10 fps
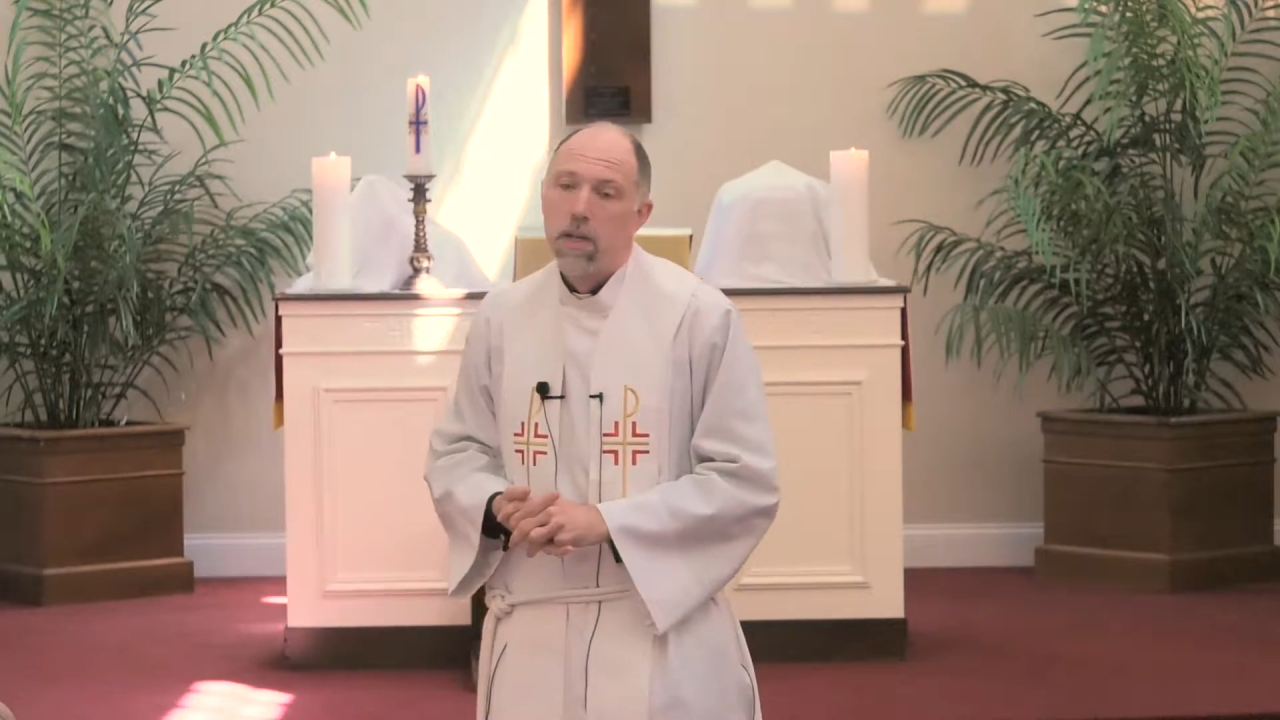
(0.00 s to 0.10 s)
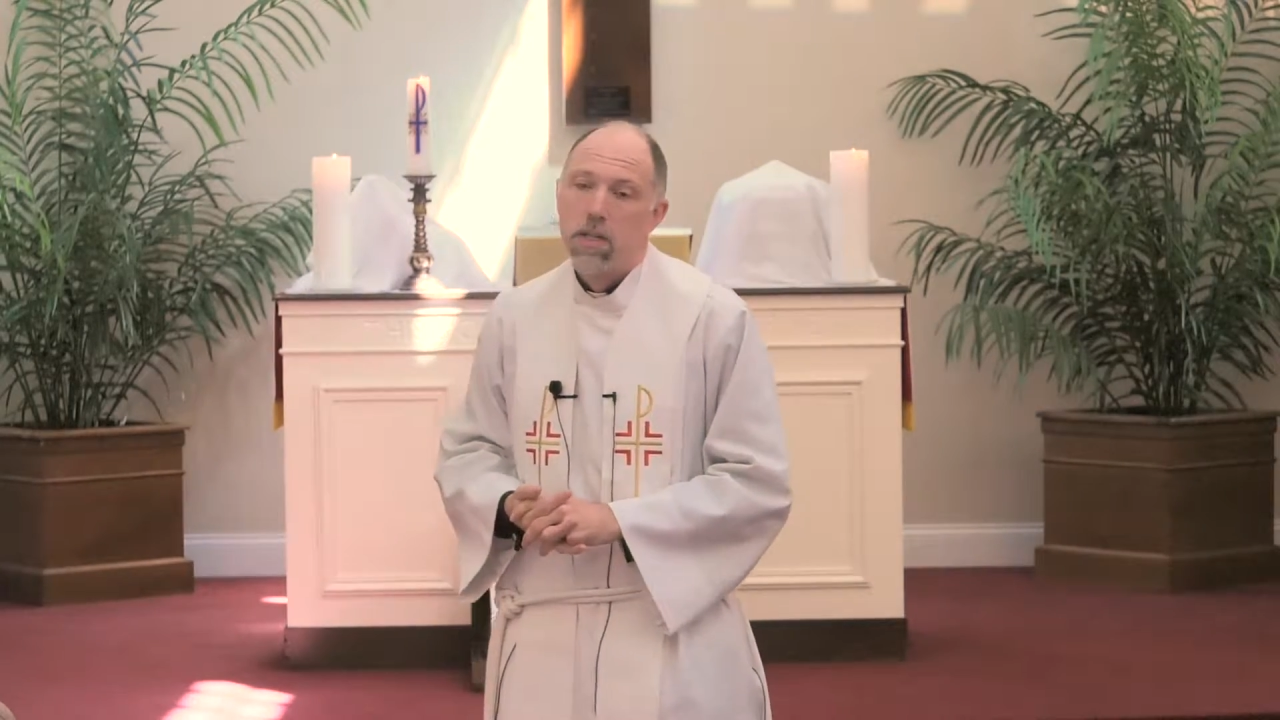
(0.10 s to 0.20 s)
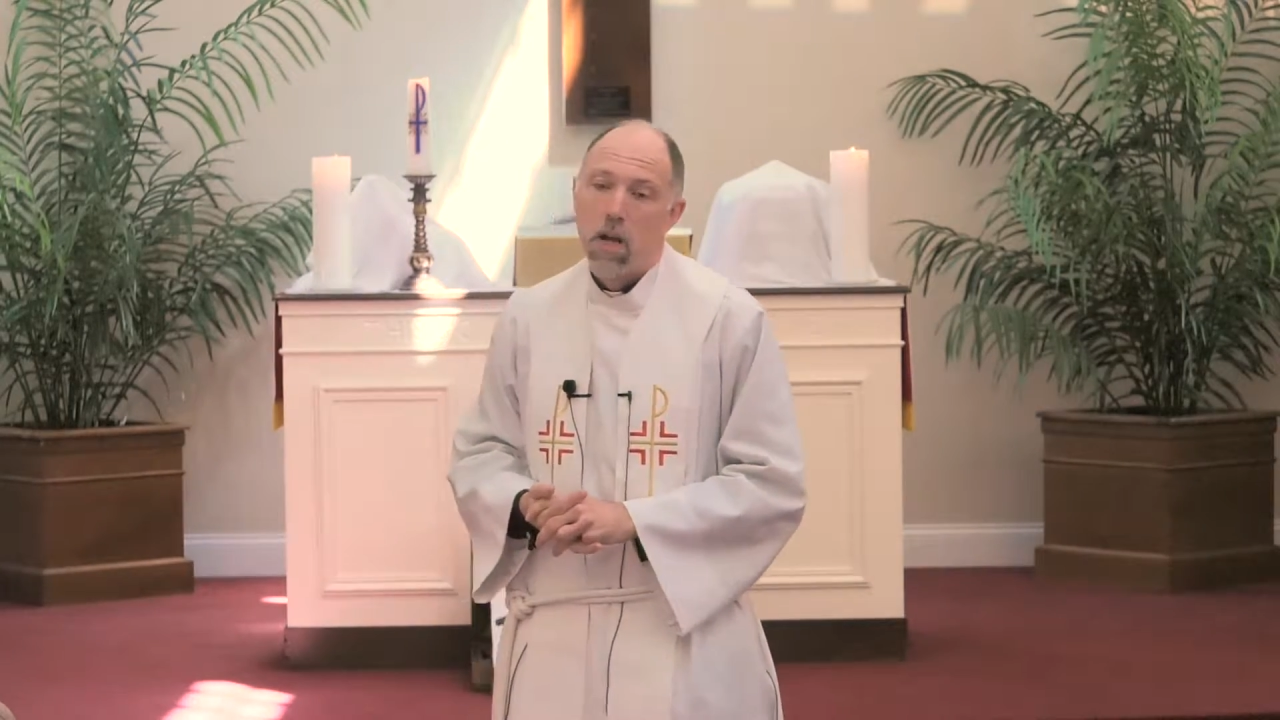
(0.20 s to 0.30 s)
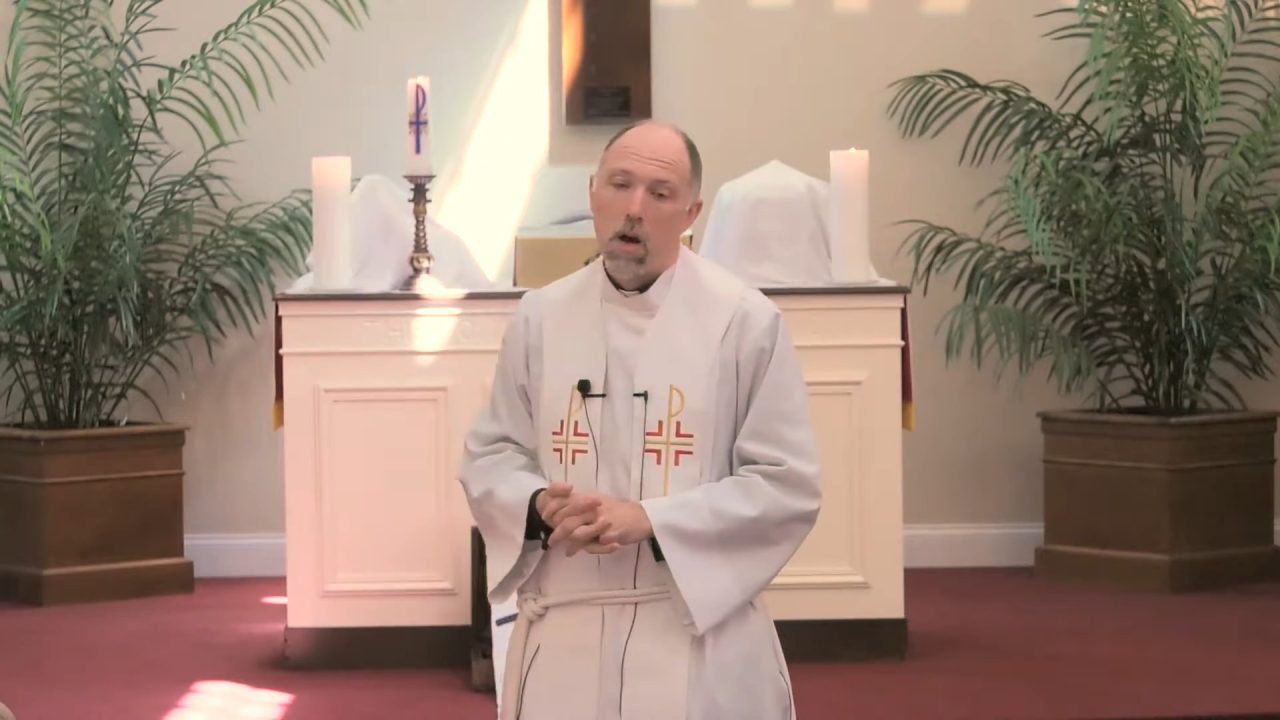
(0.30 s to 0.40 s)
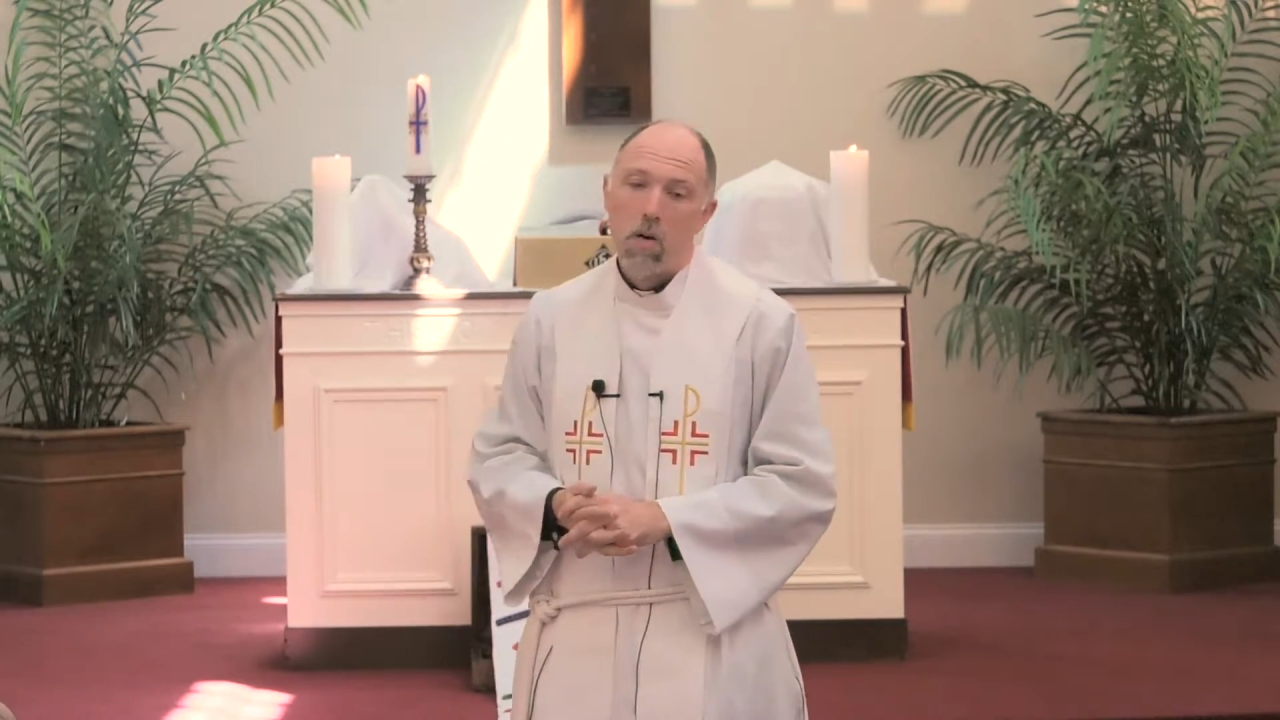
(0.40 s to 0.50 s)

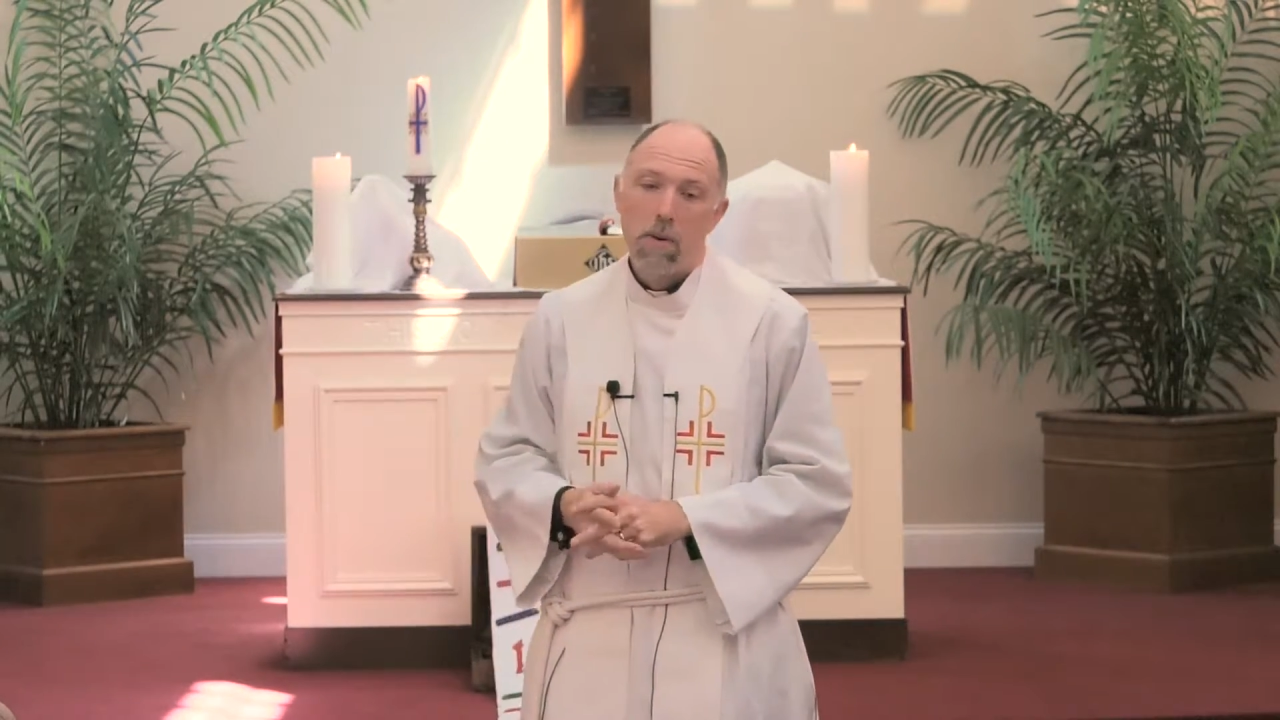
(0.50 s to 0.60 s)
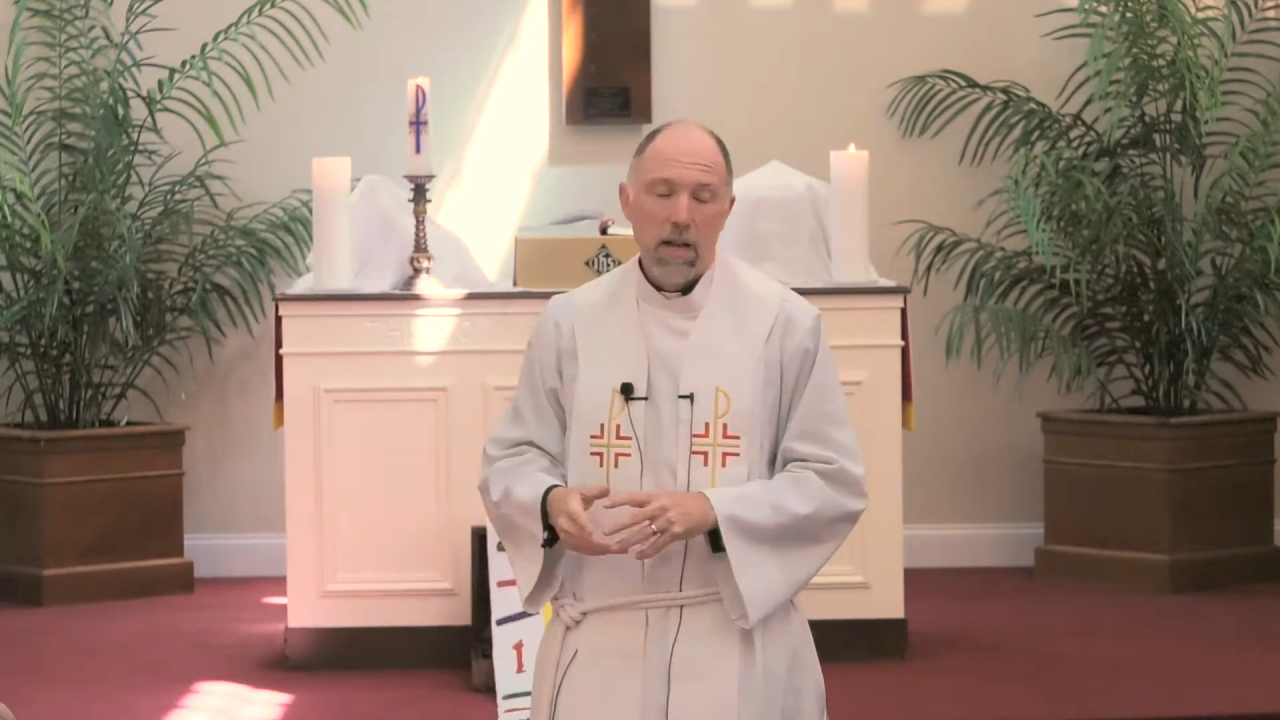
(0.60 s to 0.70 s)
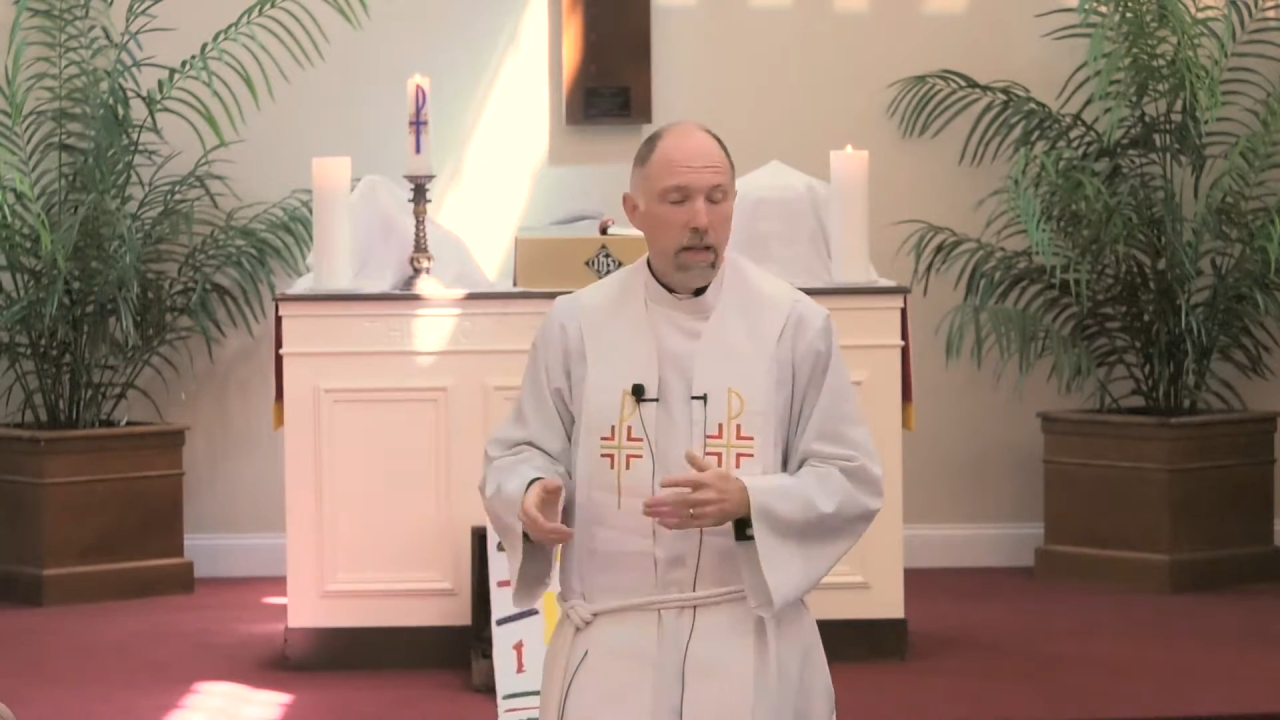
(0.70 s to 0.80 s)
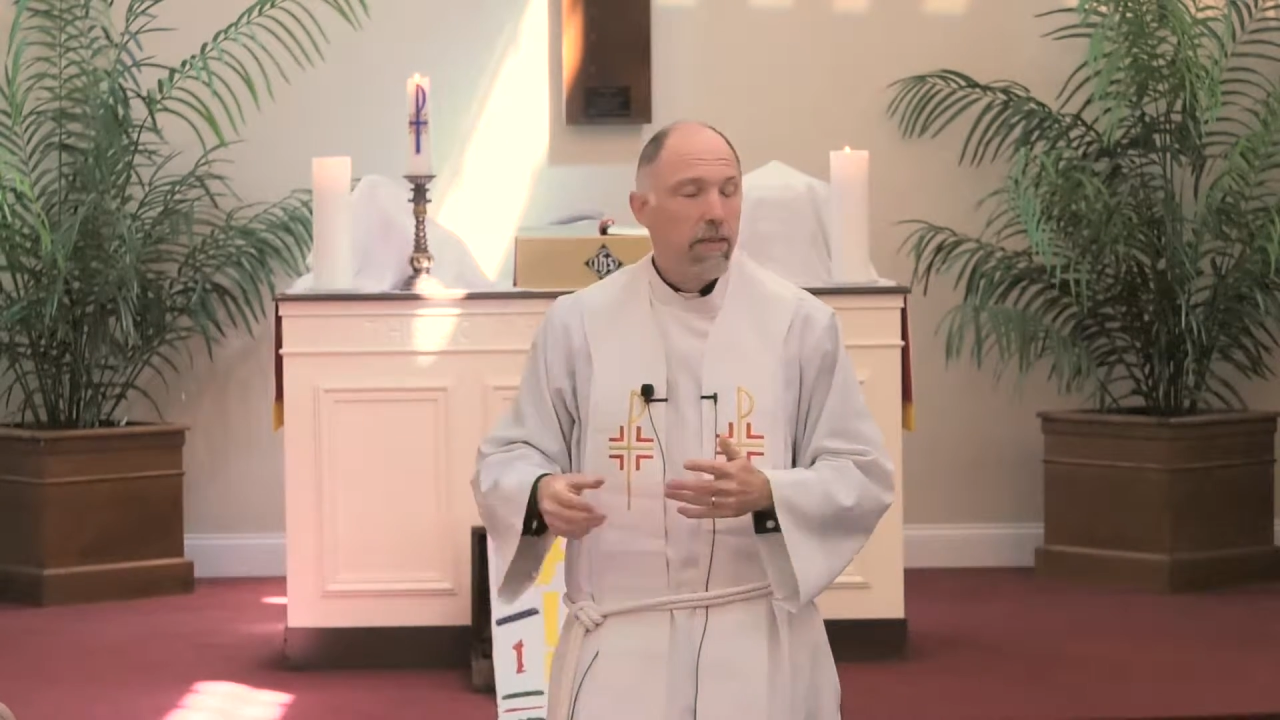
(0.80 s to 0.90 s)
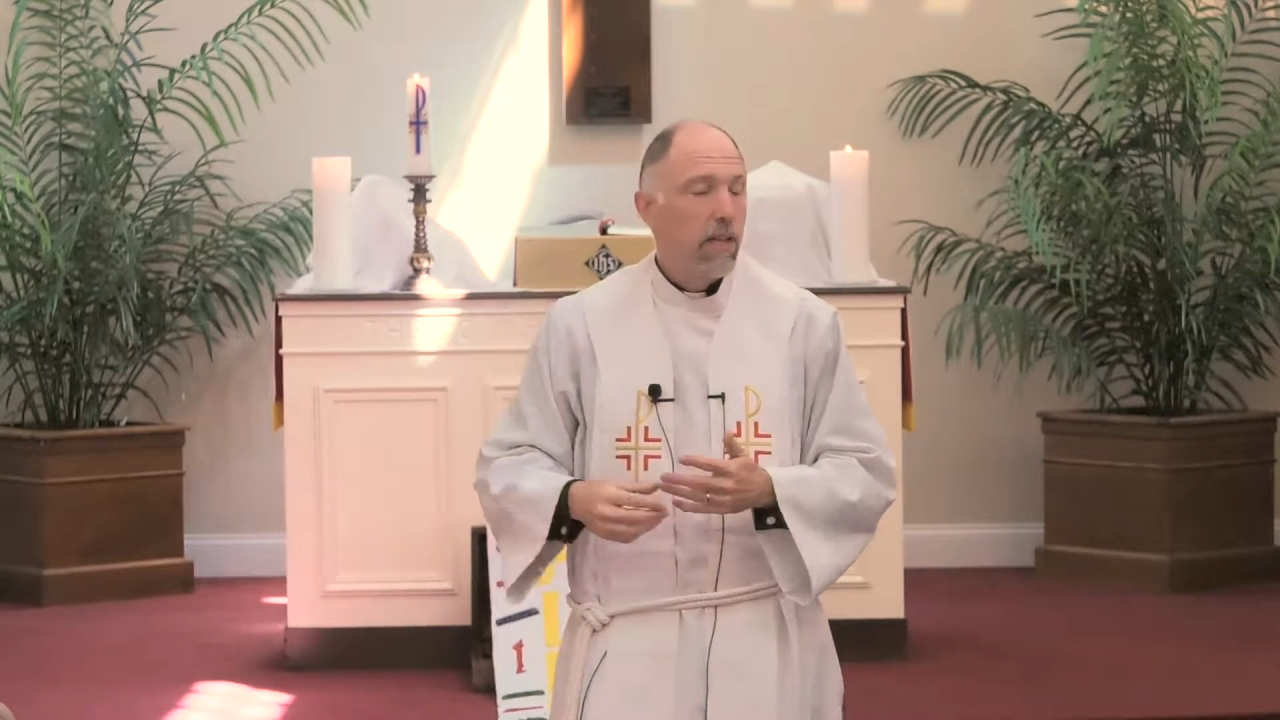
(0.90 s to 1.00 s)
So
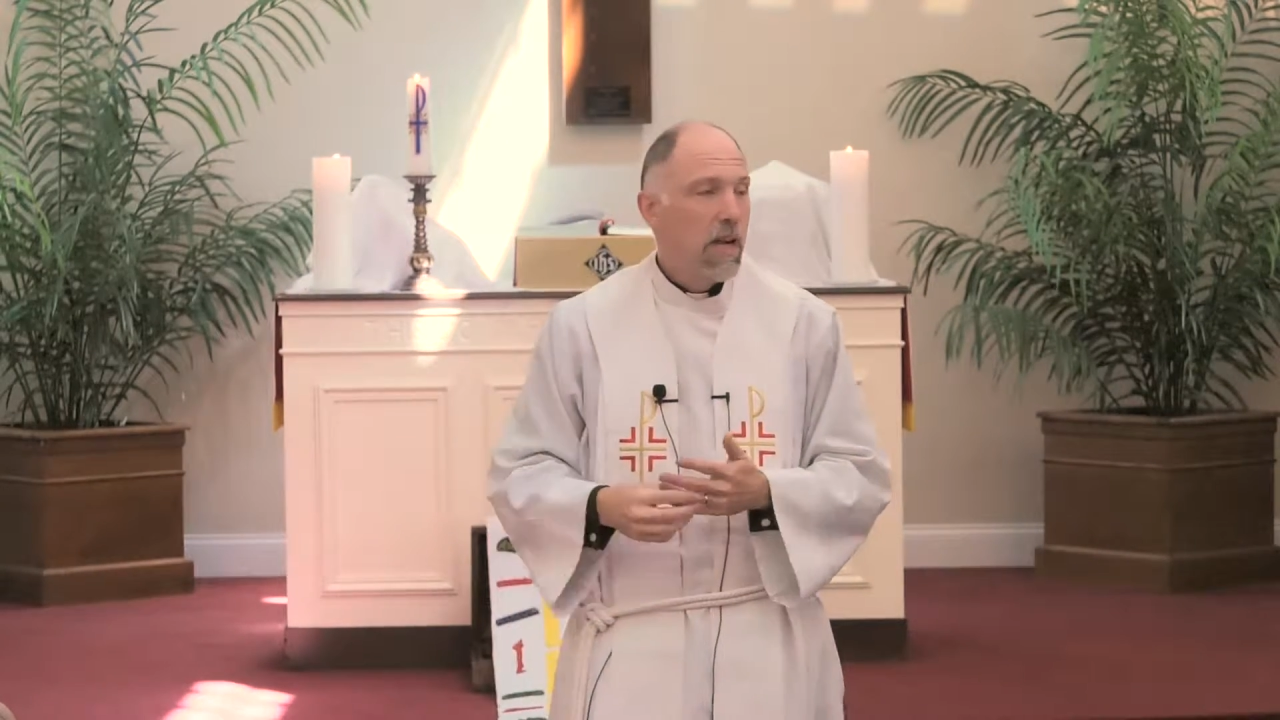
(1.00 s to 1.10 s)
about 11